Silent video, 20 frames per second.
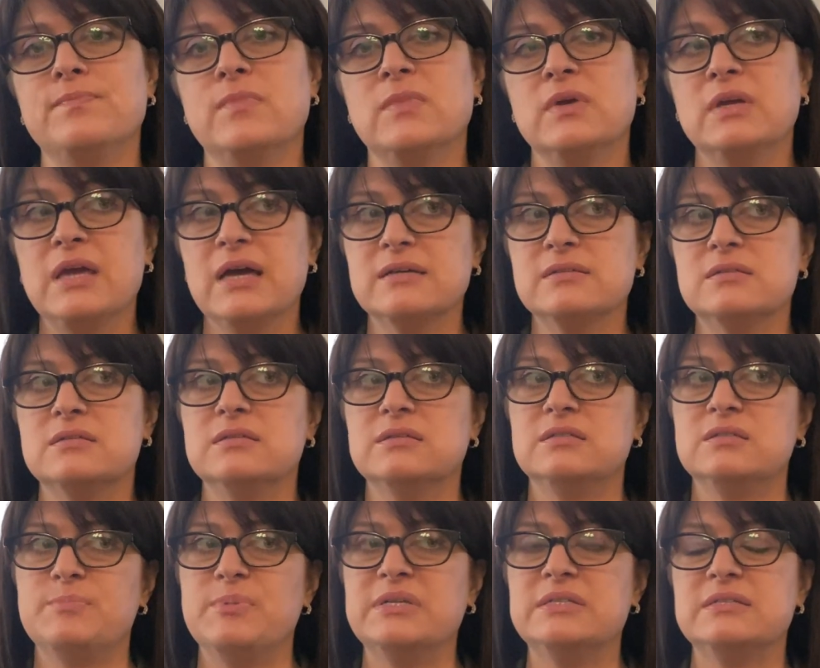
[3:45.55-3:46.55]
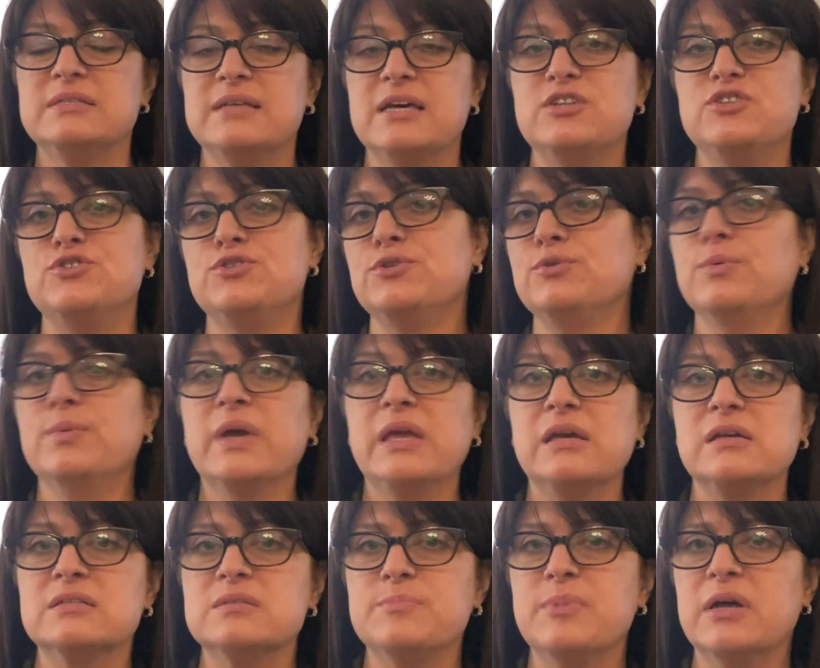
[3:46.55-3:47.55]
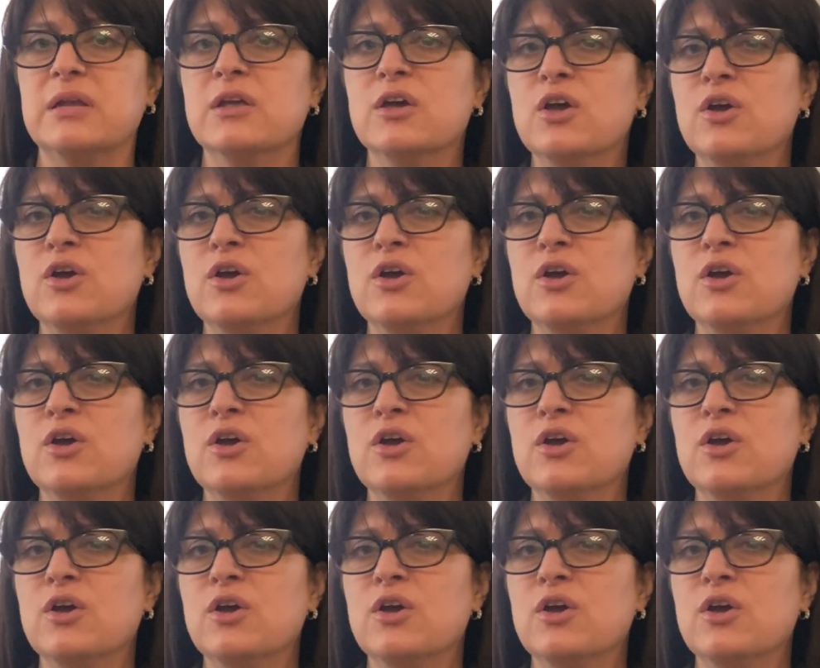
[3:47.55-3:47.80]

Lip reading: Yes, it's been said 2 weeks, but